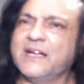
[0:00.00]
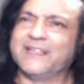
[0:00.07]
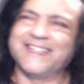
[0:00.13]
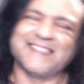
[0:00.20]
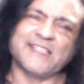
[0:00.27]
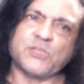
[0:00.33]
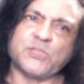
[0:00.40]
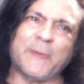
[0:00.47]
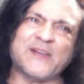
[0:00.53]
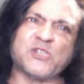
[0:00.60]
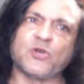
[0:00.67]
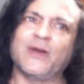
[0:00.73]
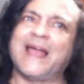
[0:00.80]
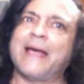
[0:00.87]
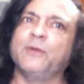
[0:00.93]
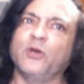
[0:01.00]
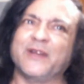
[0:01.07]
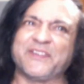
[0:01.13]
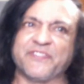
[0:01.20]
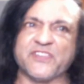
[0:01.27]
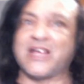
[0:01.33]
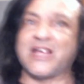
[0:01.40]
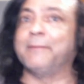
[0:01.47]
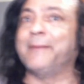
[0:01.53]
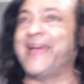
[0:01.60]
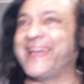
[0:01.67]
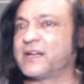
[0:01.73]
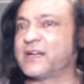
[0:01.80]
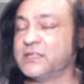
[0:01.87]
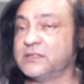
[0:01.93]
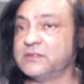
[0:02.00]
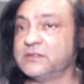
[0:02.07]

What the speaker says: There's a special amulet which I make